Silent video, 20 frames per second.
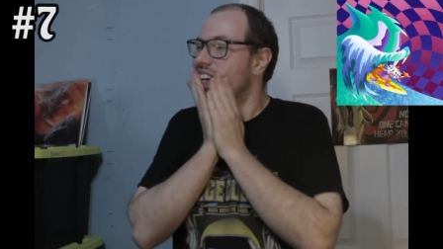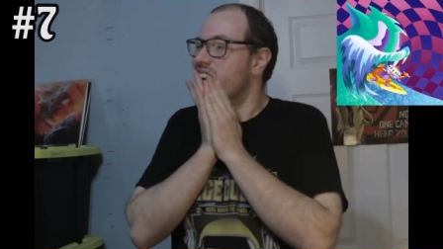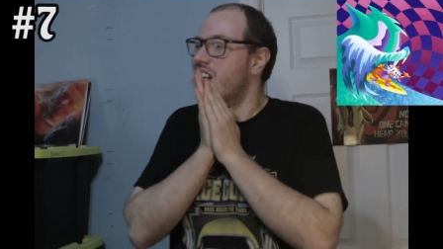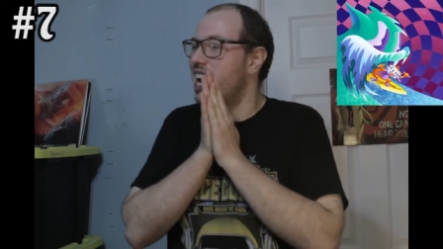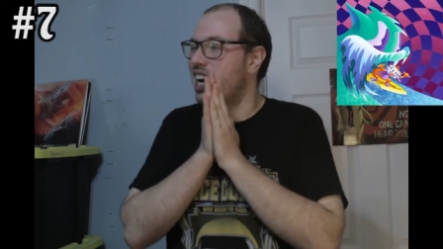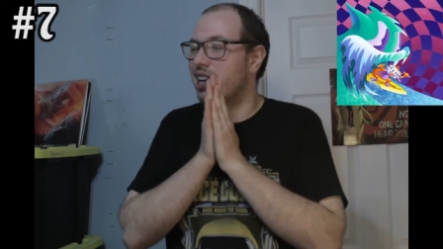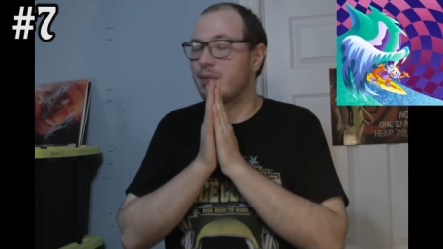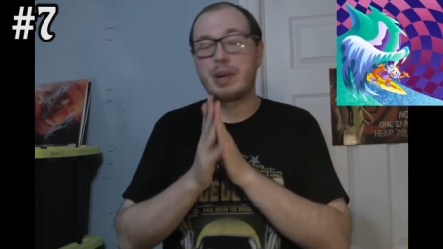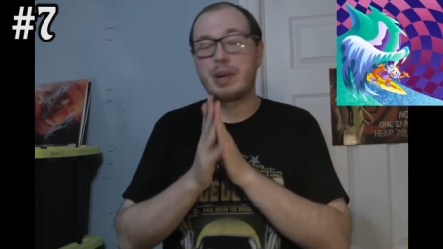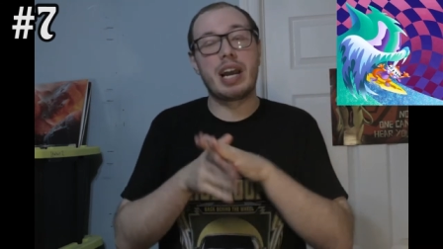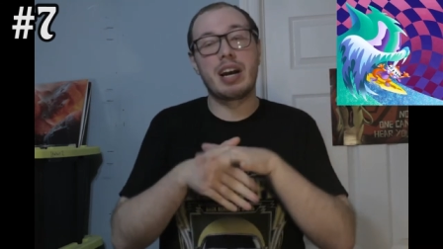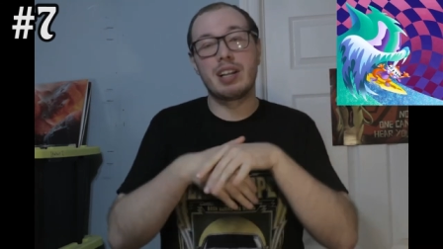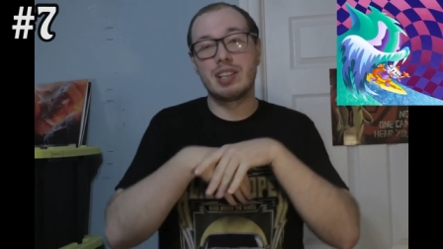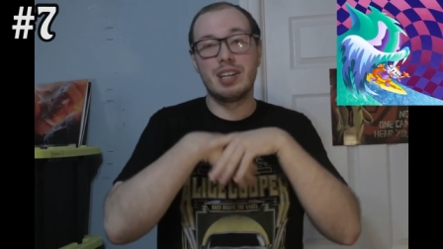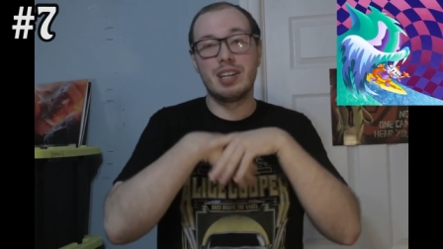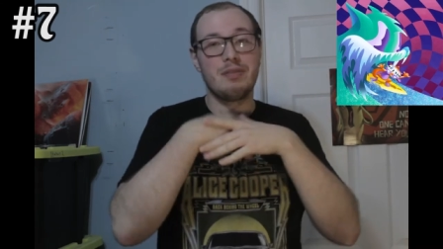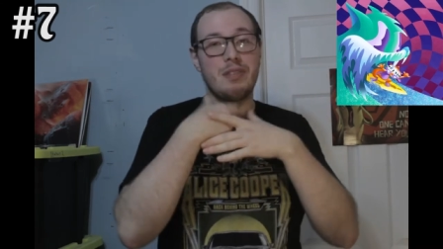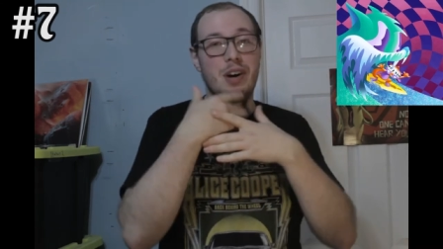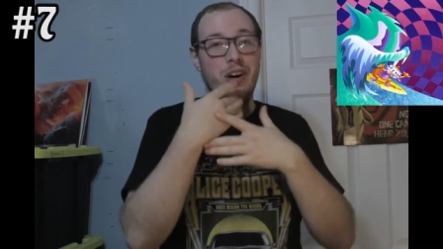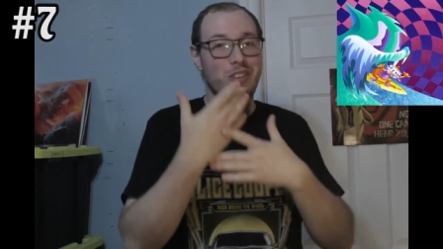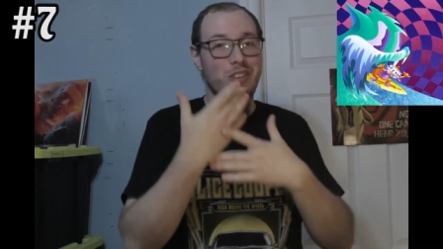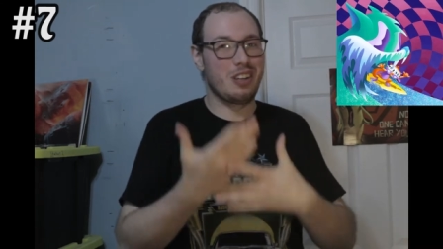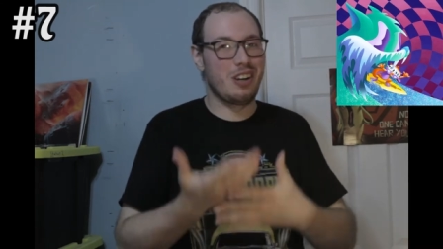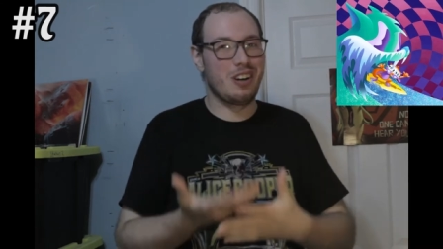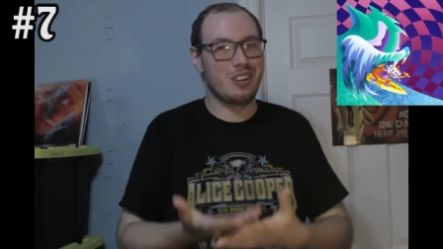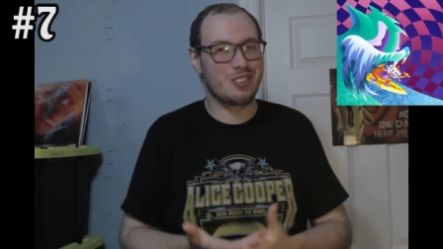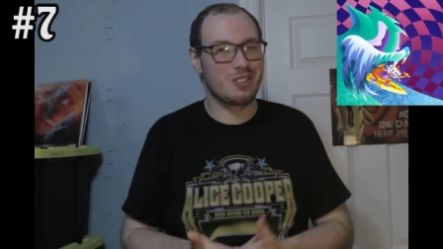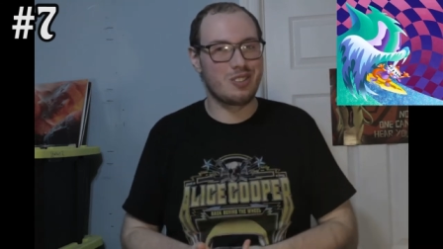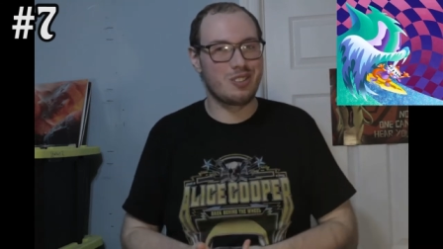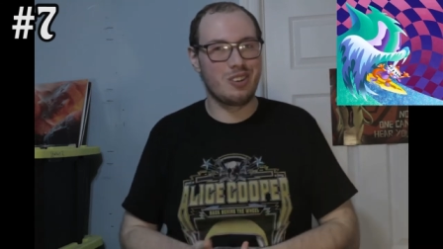I mean, I love all the
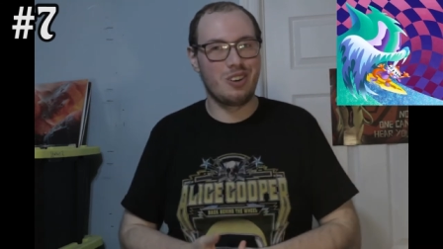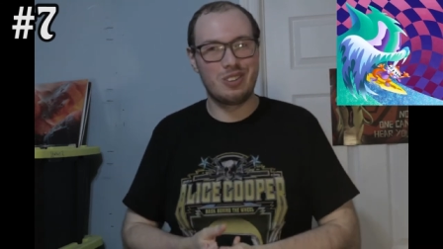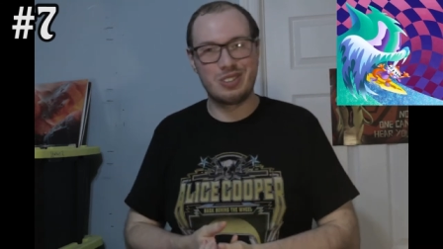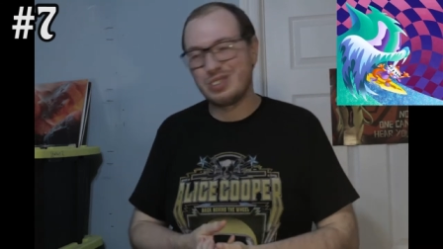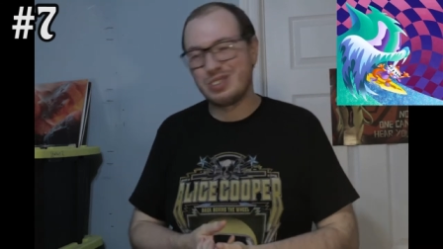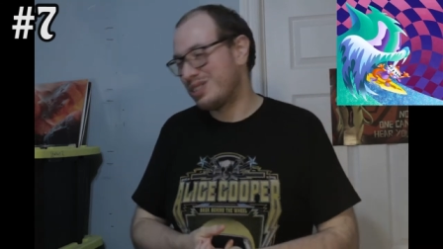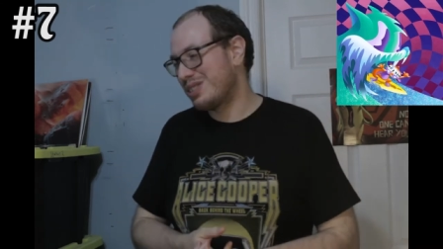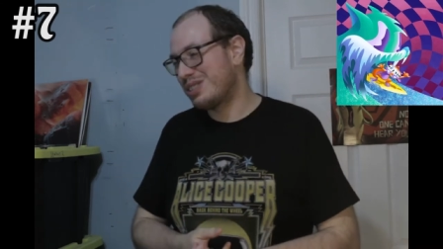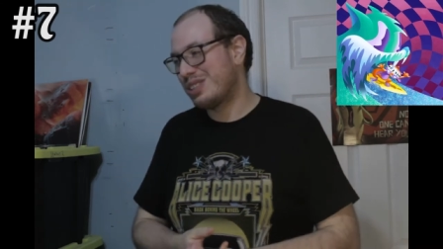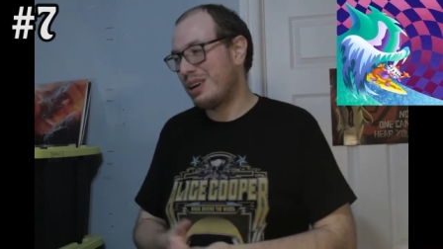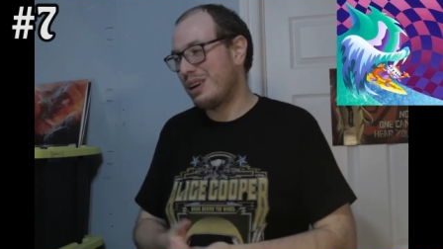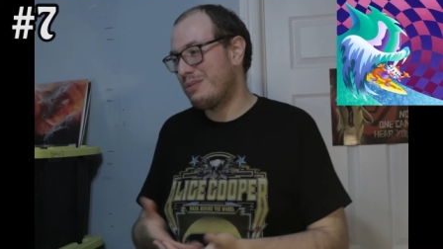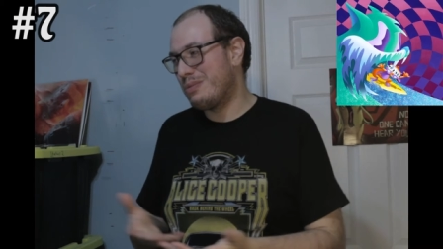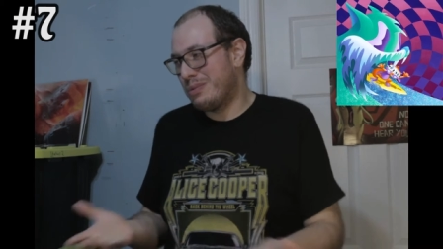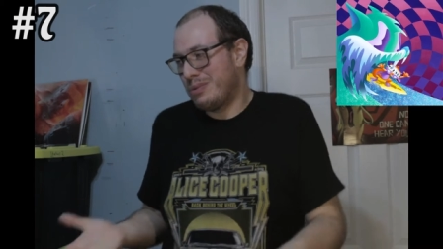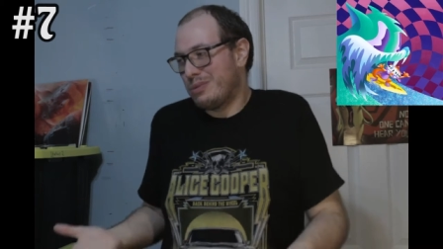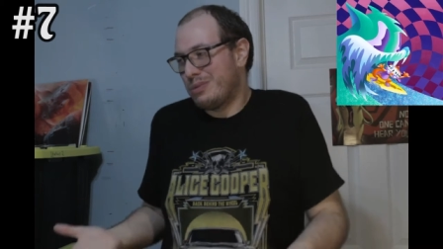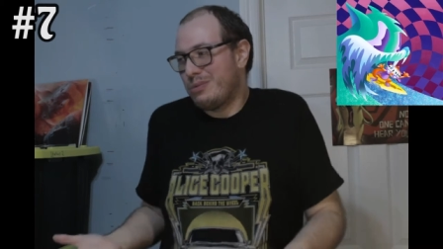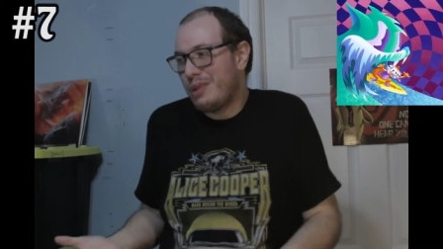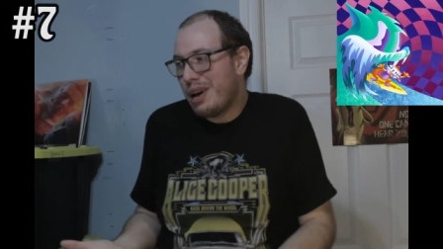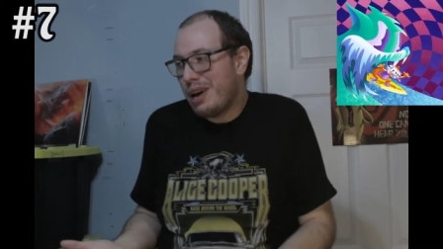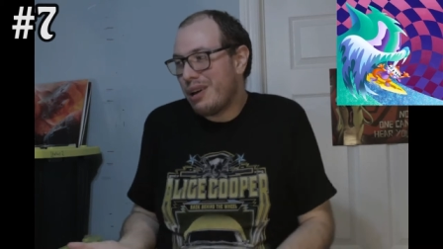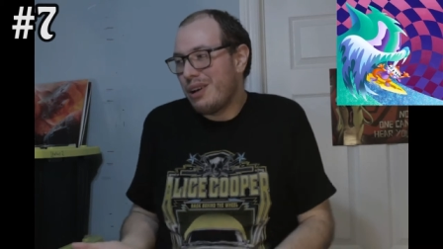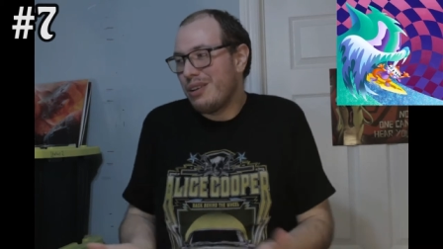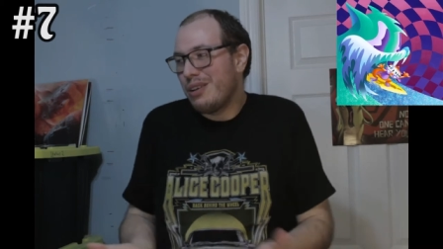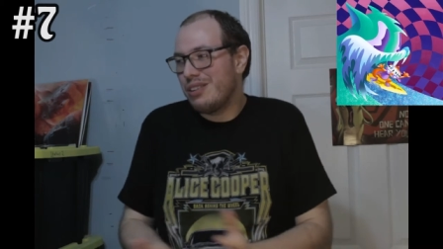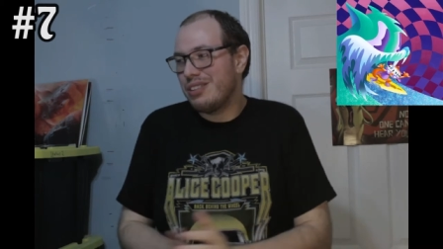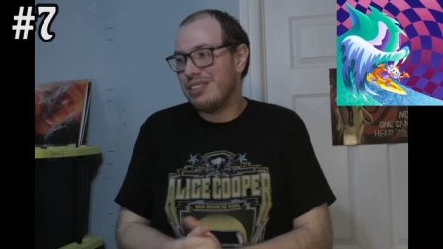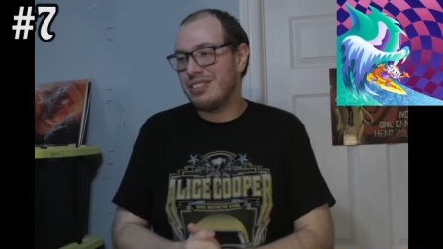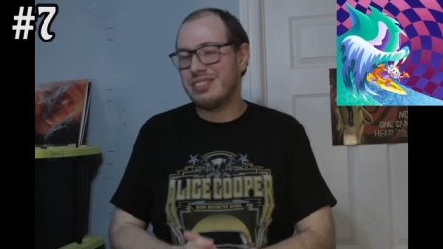other songs on this album as
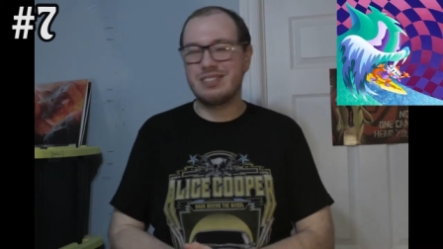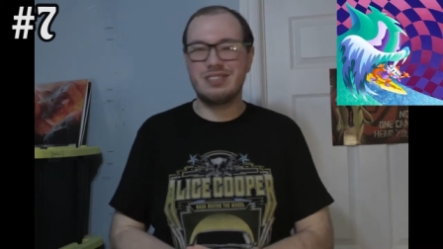well,